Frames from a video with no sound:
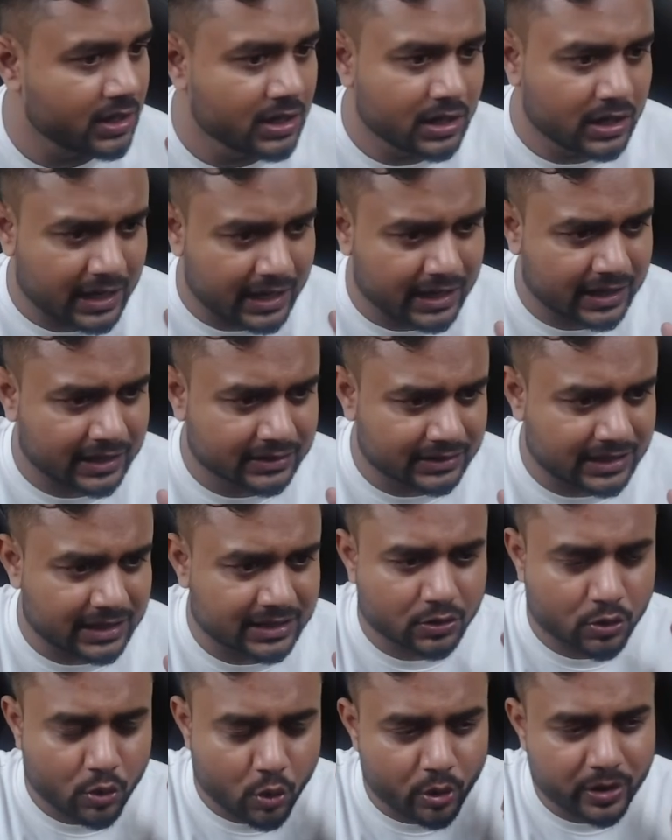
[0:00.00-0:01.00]
And that
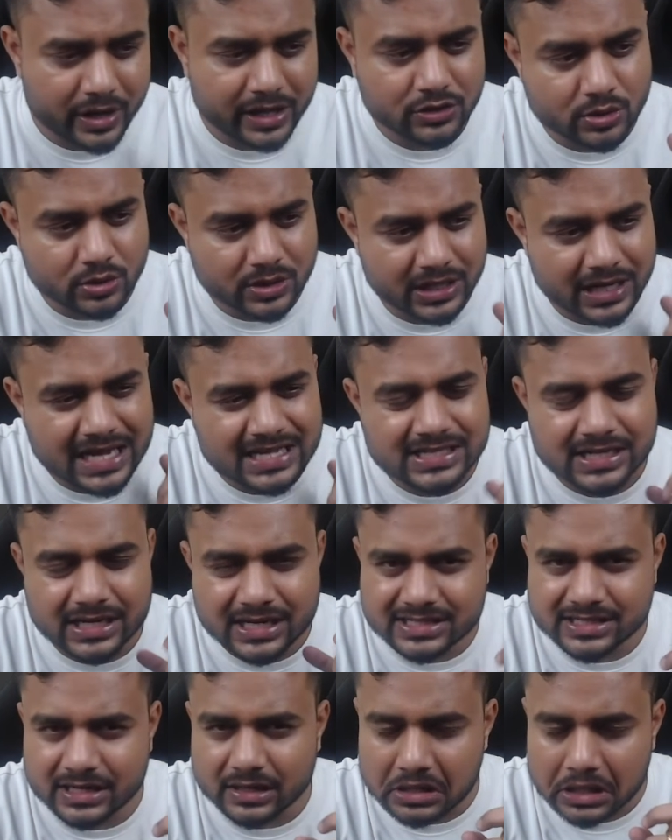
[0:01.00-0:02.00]
code actually, guys, it's
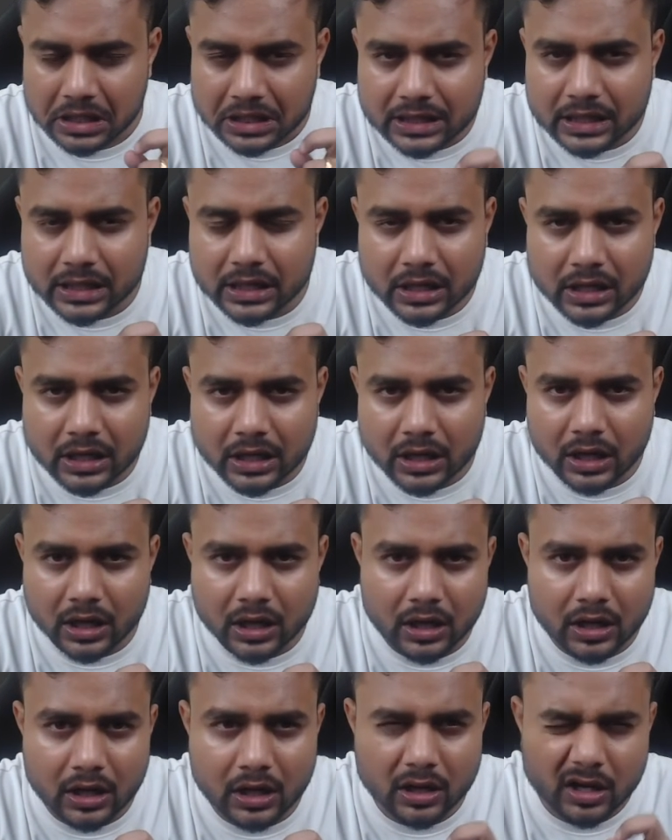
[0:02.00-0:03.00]
a little
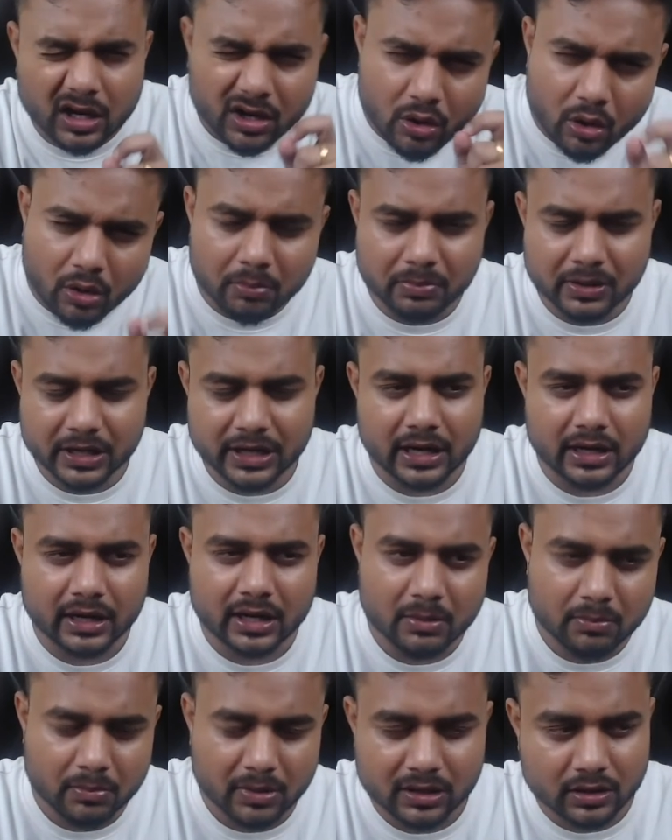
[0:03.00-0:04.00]
complicated,
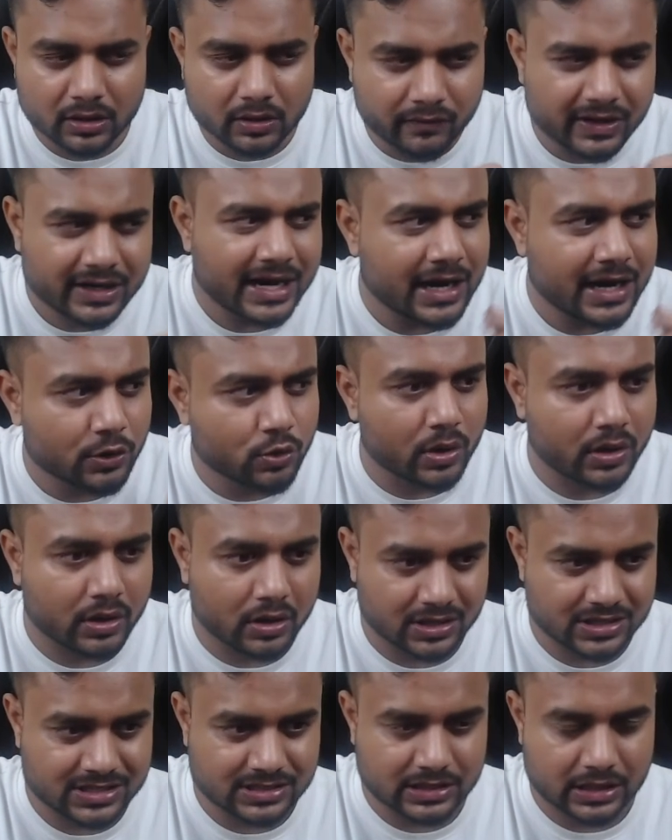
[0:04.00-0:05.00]
but we'll try to
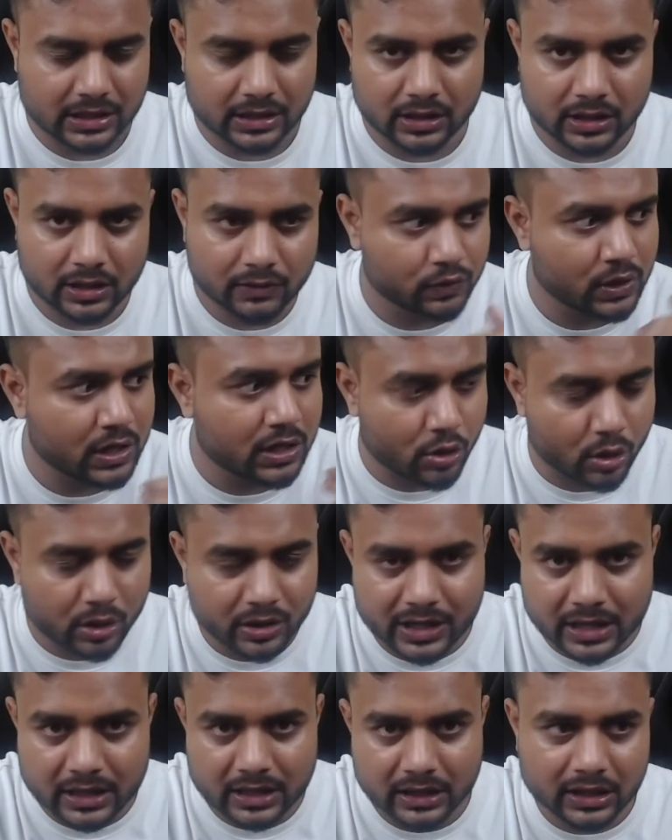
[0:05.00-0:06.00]
understand. If you are not
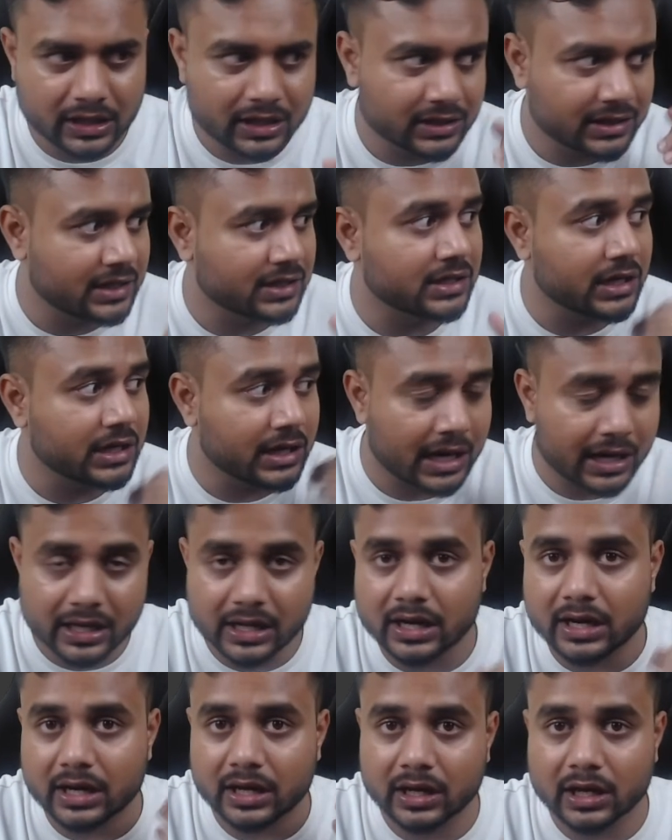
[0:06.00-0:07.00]
getting it, then again and
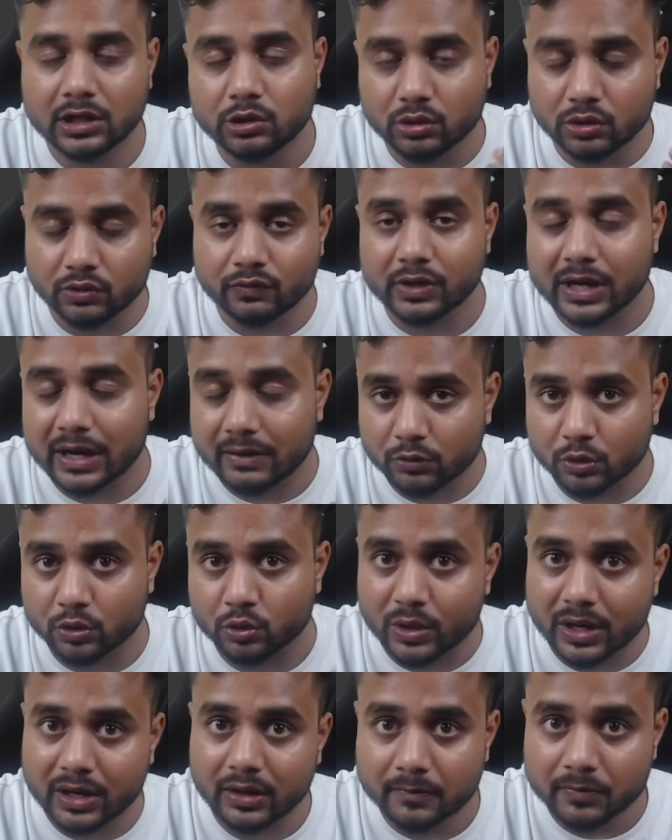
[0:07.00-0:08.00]
again you will have to do
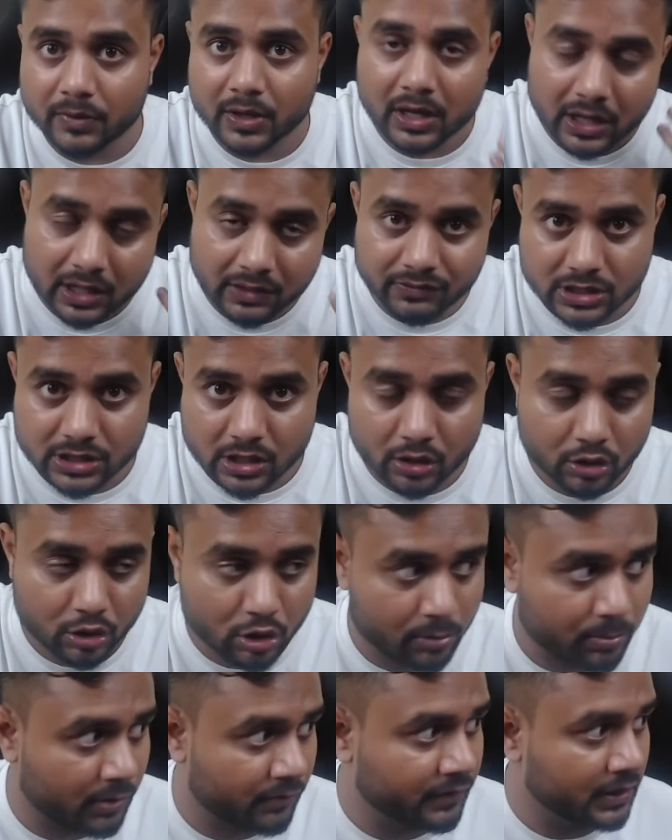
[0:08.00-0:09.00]
a revision on top
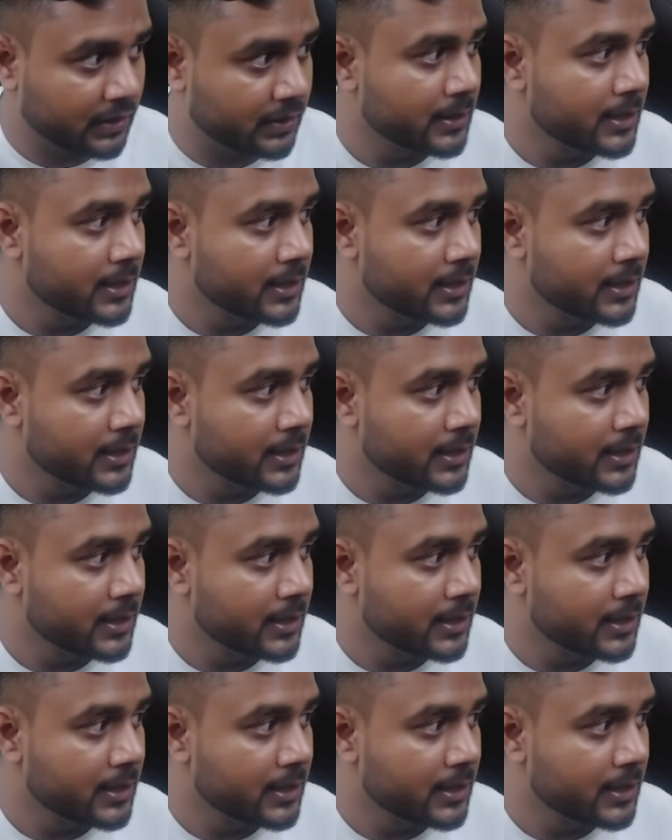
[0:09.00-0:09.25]
of it.